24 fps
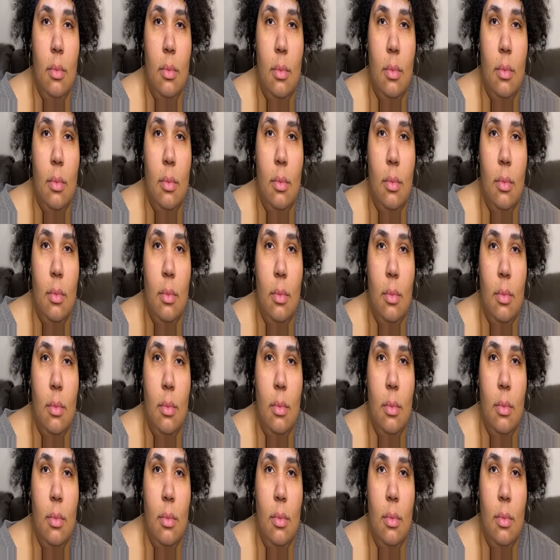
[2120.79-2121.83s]

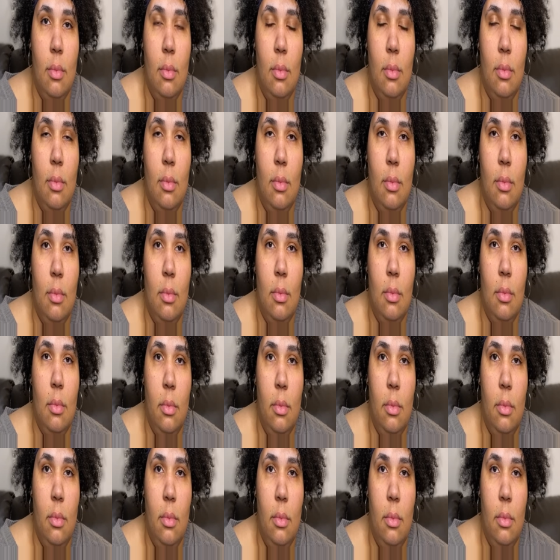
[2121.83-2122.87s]

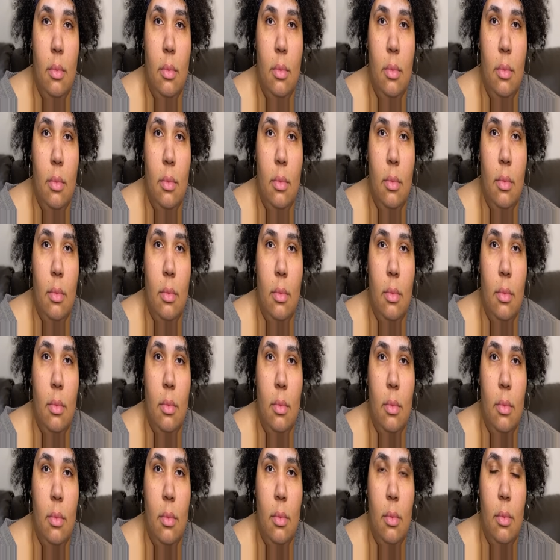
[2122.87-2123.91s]

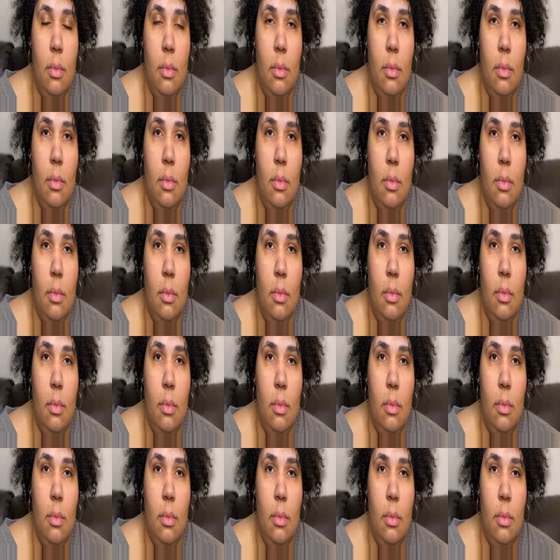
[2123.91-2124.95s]

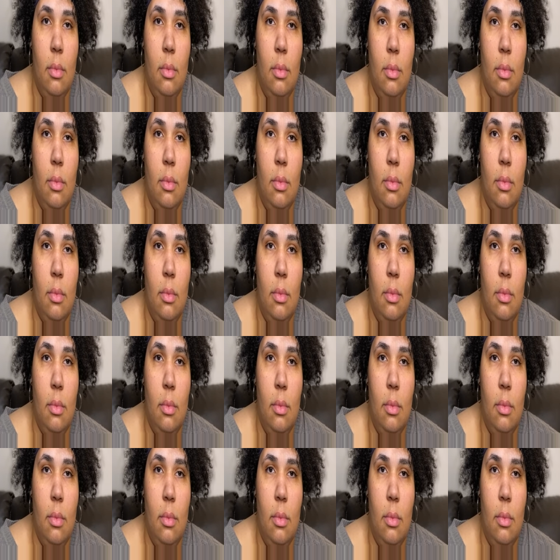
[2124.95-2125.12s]
No words are spoken by the person on screen.